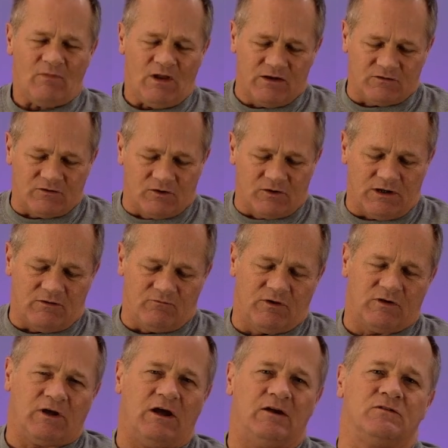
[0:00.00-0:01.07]
And so the
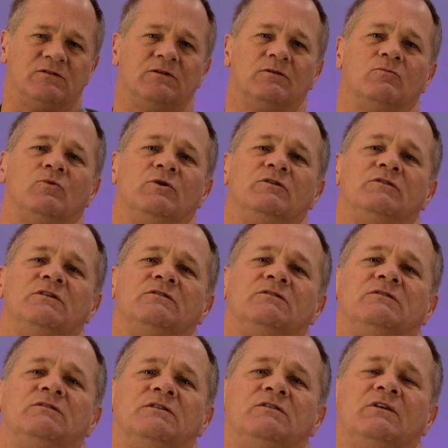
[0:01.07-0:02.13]
invitation when
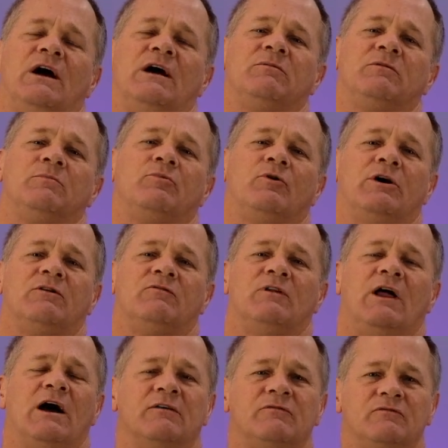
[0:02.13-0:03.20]
Jesus says, "I am the bread of
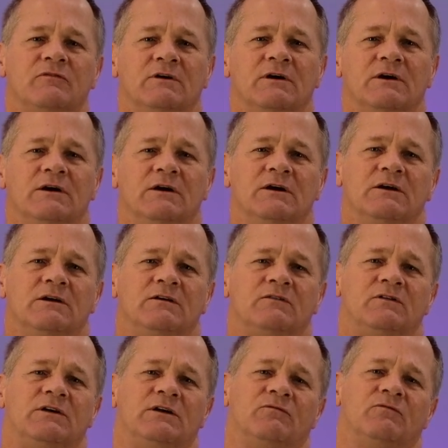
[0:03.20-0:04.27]
life,"
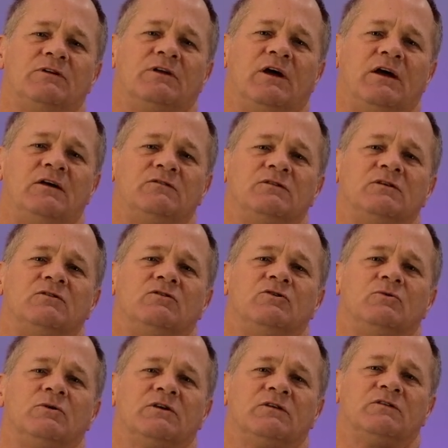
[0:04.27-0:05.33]
is the invitation
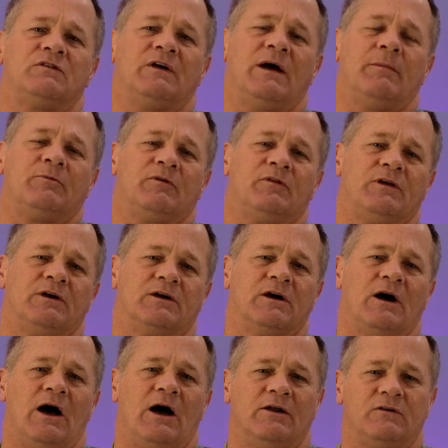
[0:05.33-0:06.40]
to accept that
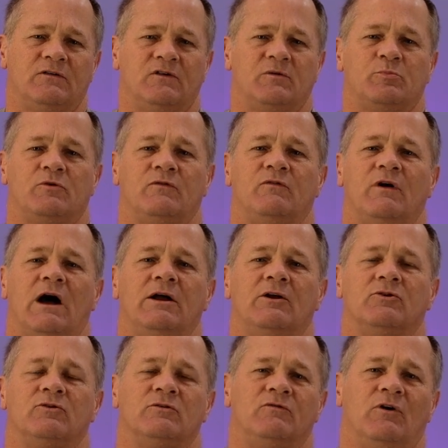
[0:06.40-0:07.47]
God is the
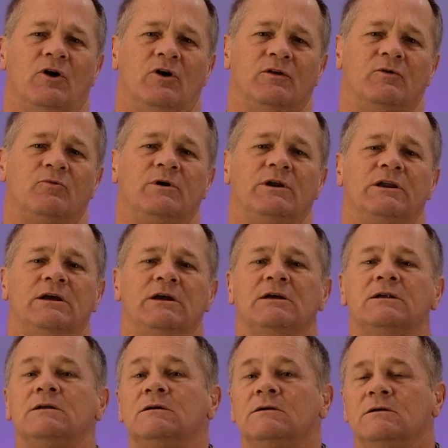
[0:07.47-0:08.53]
provider of all that we
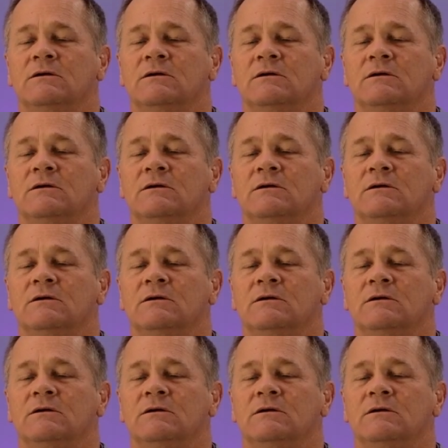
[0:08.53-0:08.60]
need.